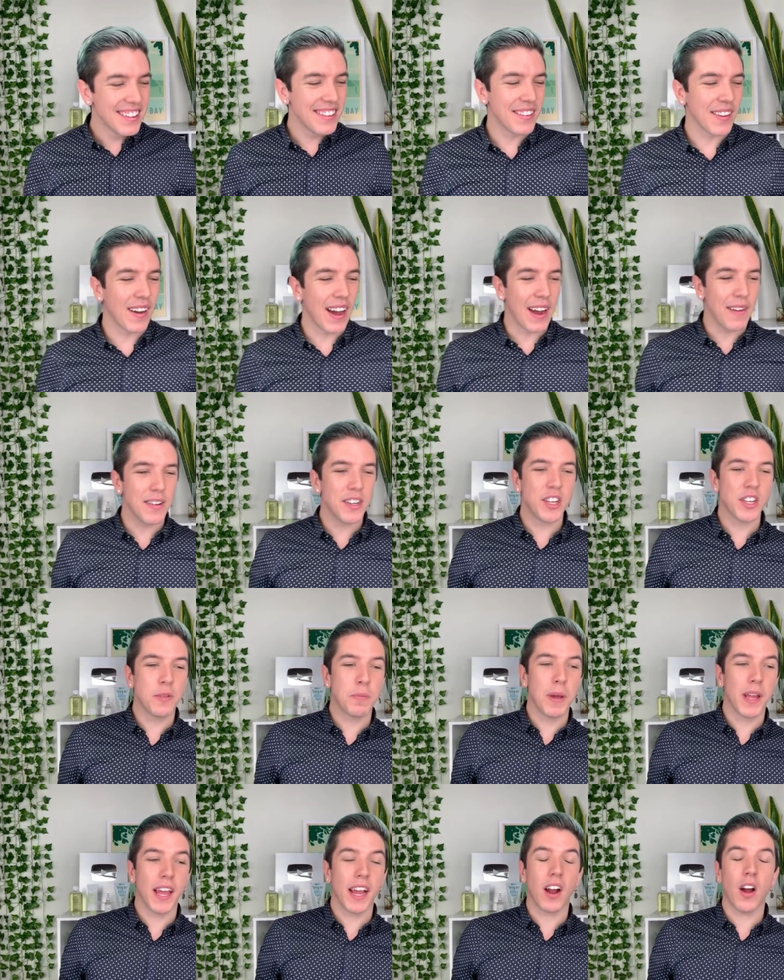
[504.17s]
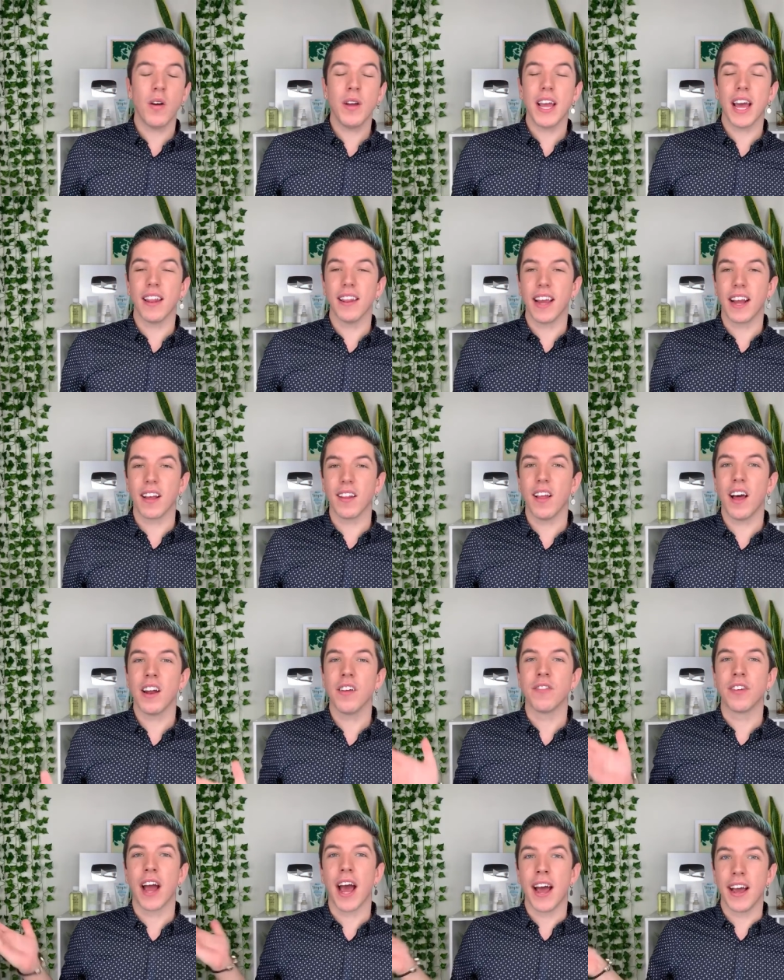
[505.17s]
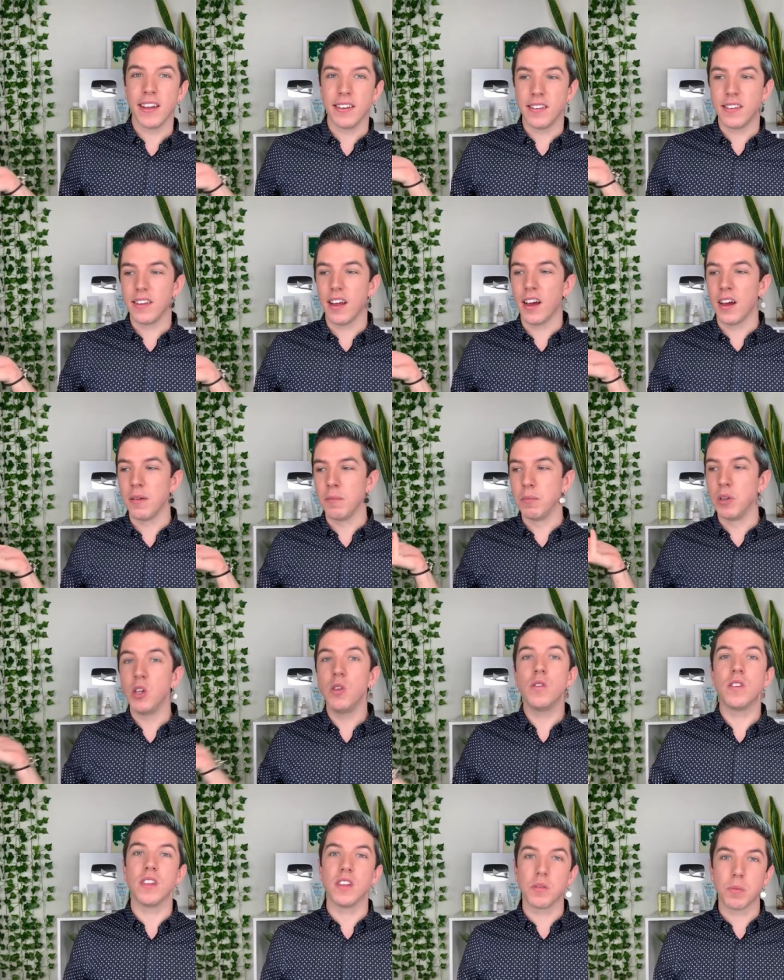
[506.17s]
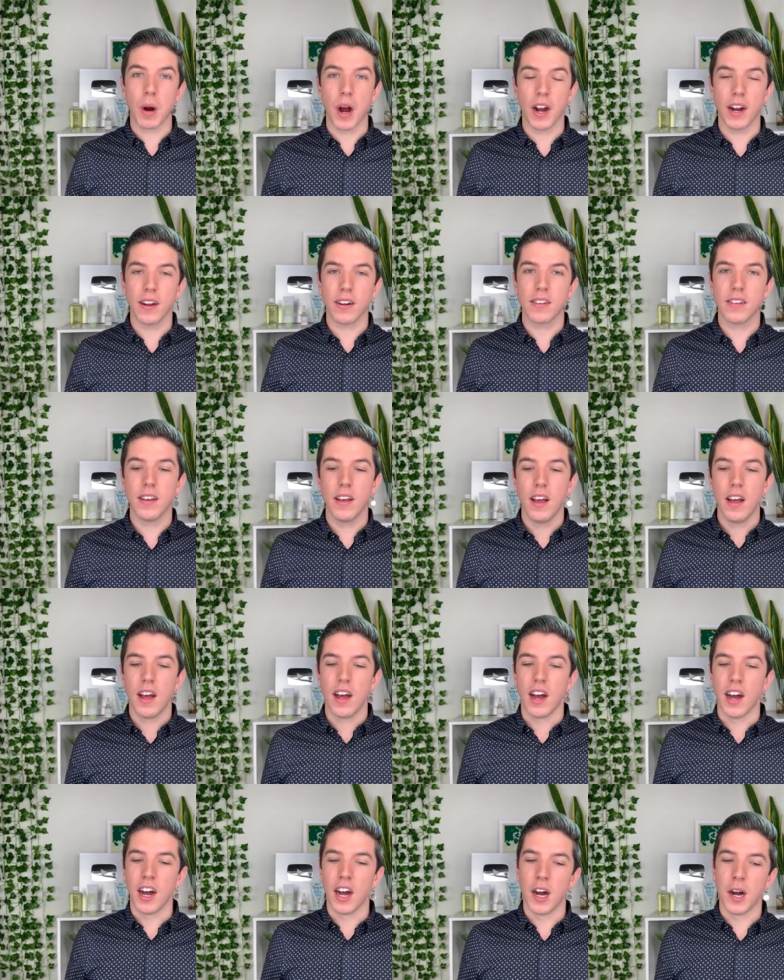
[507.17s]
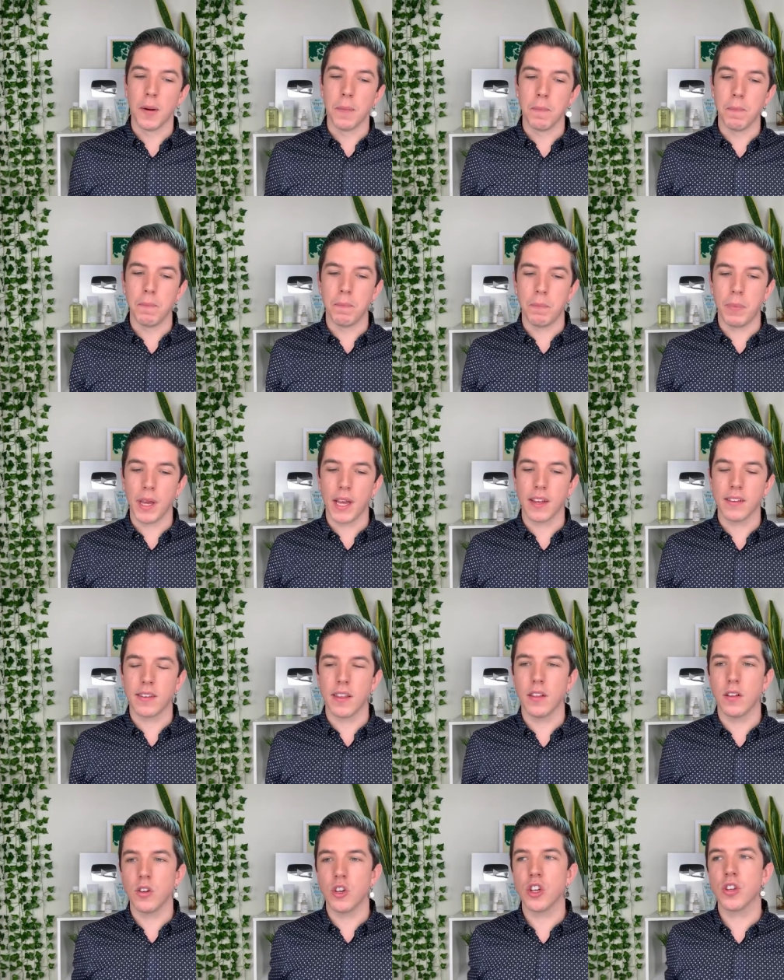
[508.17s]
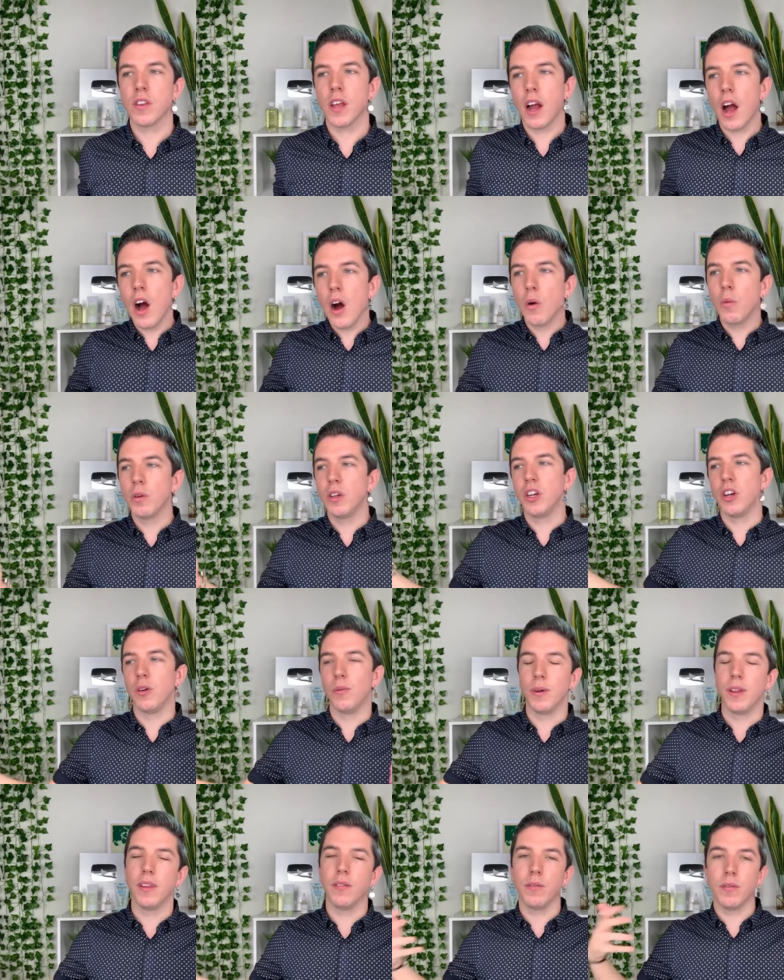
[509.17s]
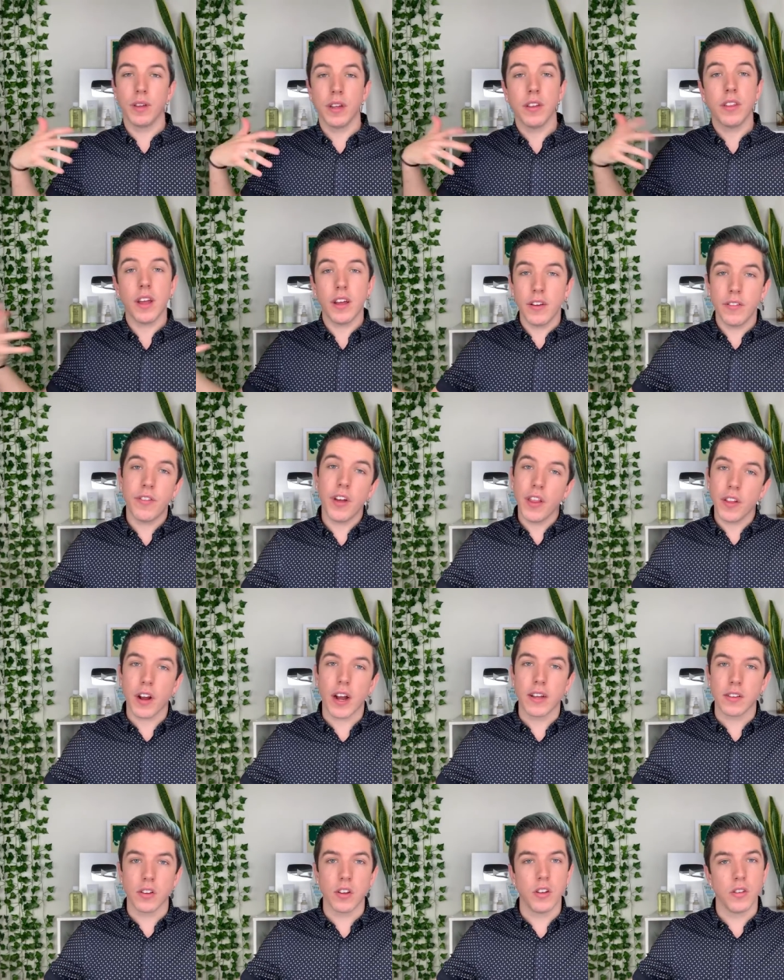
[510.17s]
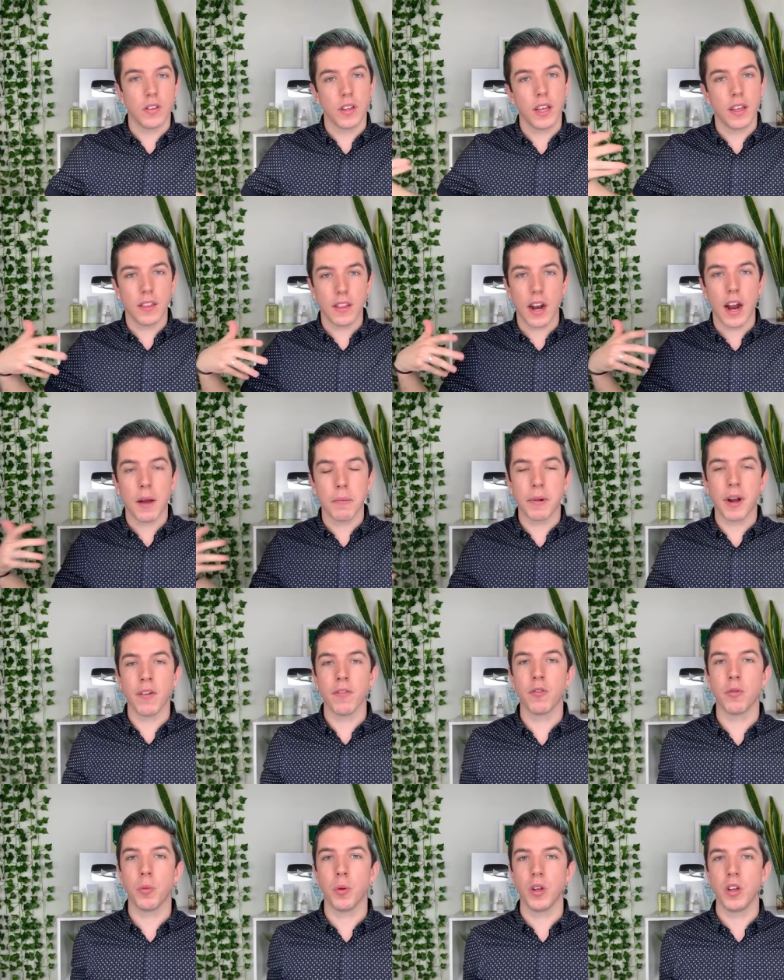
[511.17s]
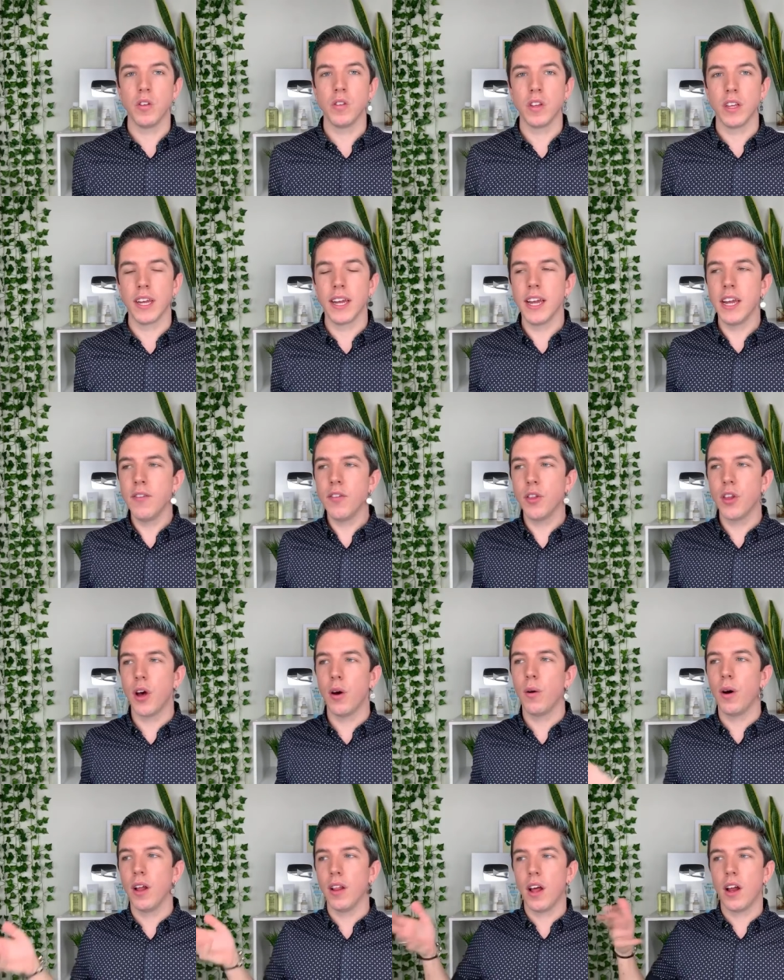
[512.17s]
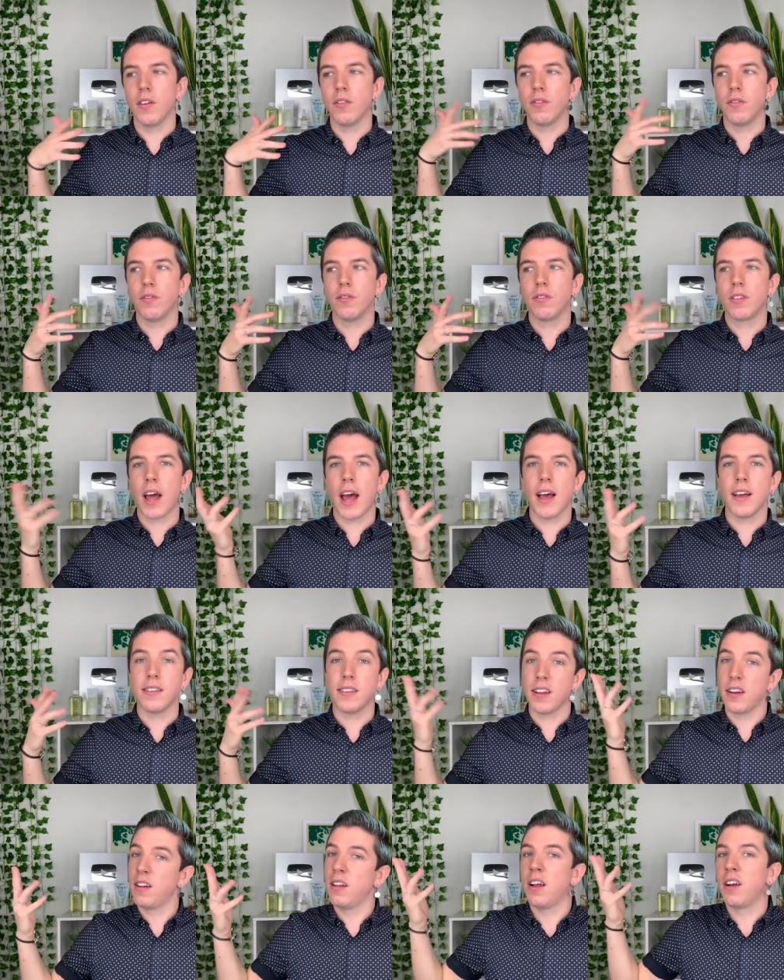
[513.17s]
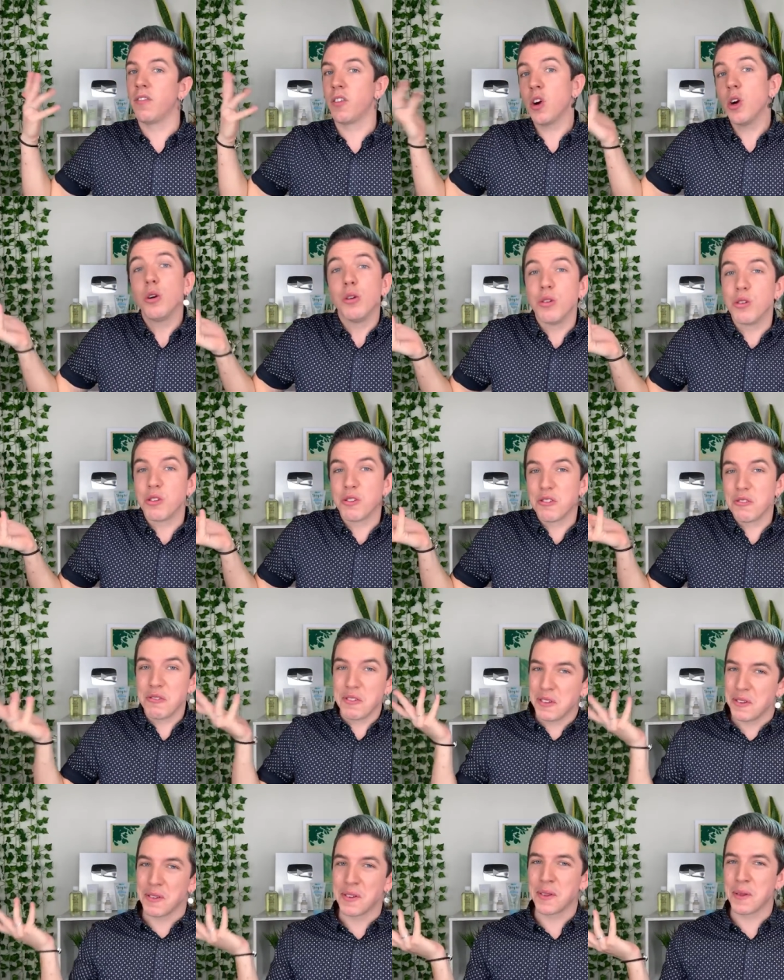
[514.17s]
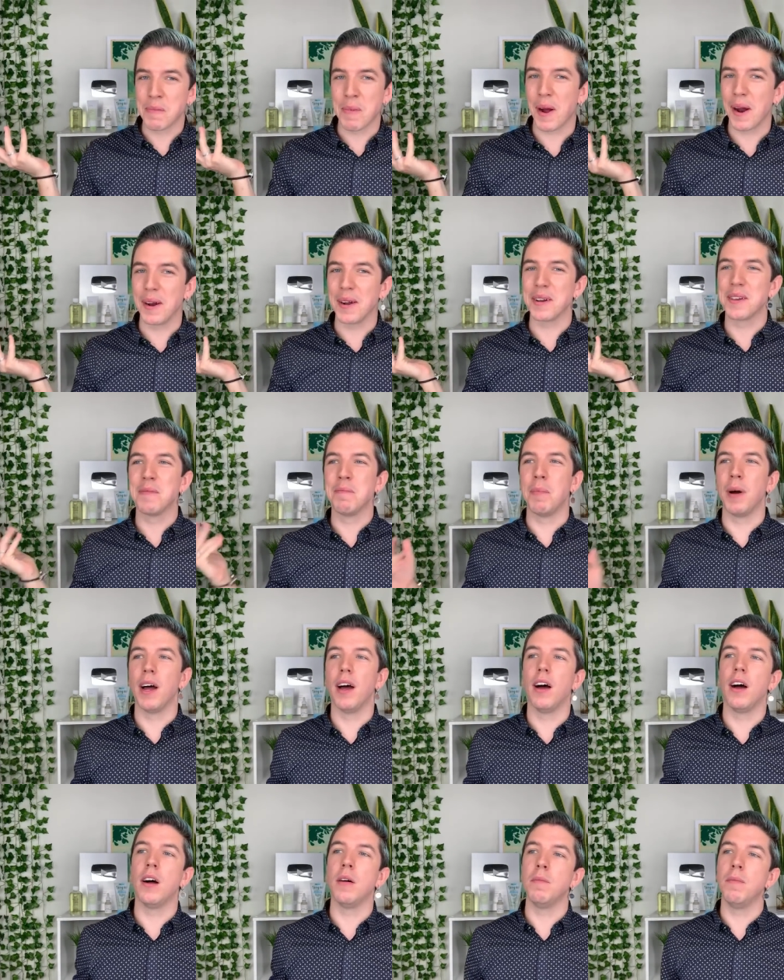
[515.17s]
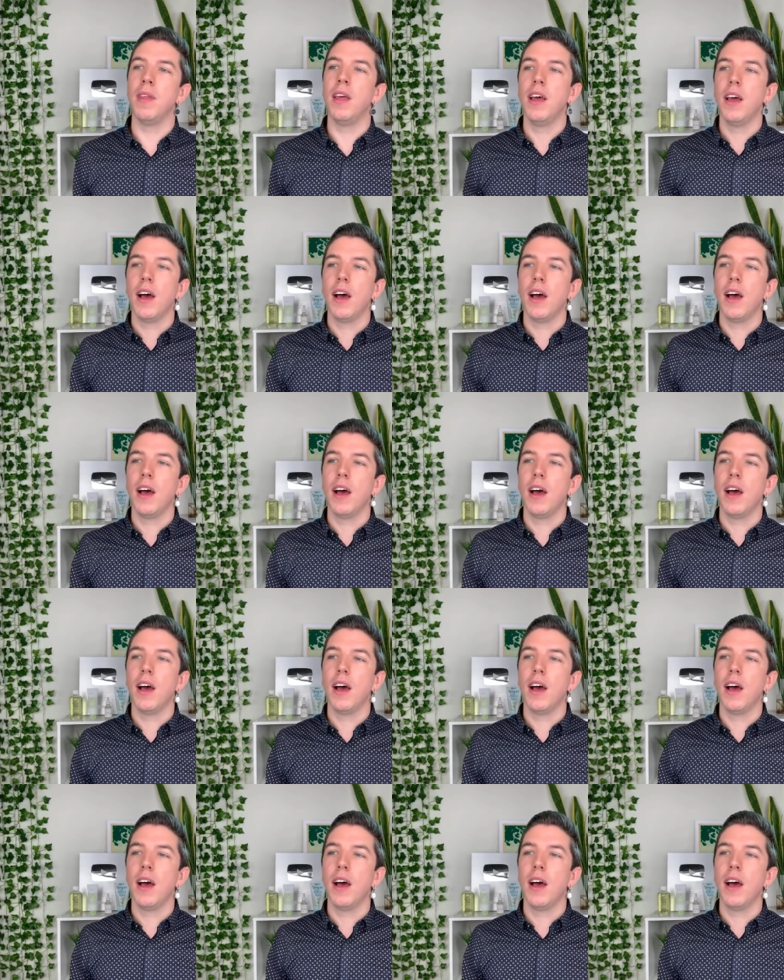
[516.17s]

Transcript: so i would just be like oh yeah like a lot of guys um, use this product um, because then they're just like oh you know well, if, if other guys are using it then i'm comfortable using it even though a lot of guys and a lot of girls use the product but um,